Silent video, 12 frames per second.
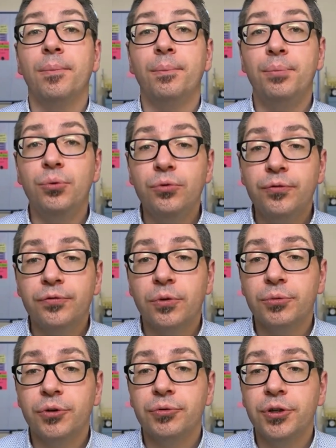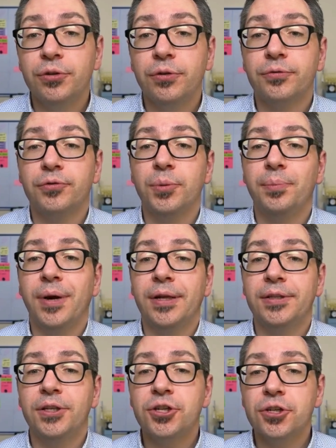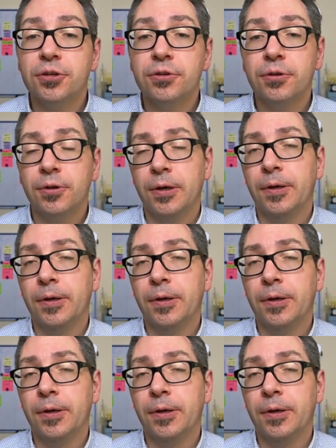boot from the recovery partition.